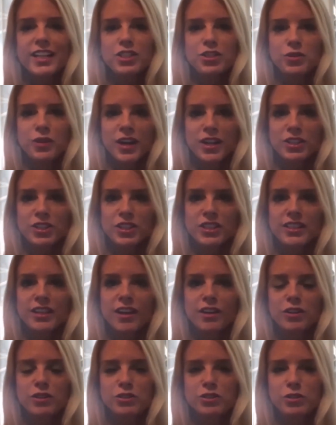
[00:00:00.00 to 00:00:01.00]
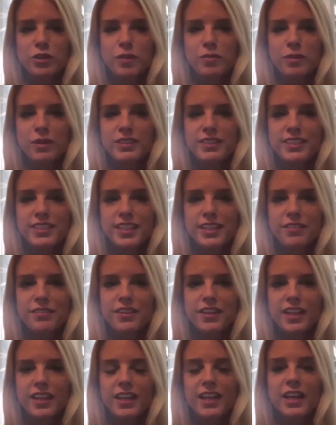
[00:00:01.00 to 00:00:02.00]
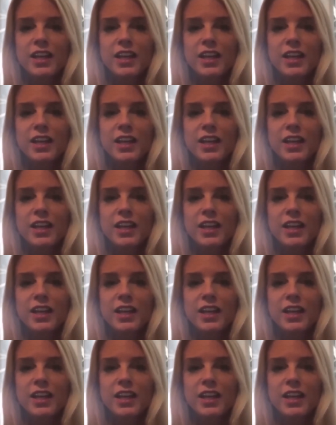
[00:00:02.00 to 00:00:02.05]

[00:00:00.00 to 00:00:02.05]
trashing Donald Trump on TV.